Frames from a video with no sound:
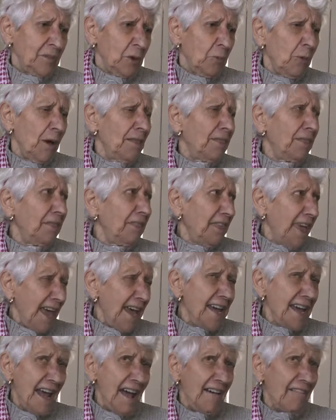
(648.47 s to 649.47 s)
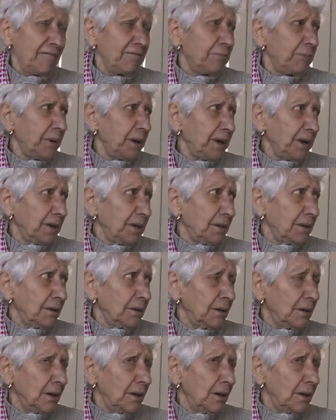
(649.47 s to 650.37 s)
when they have been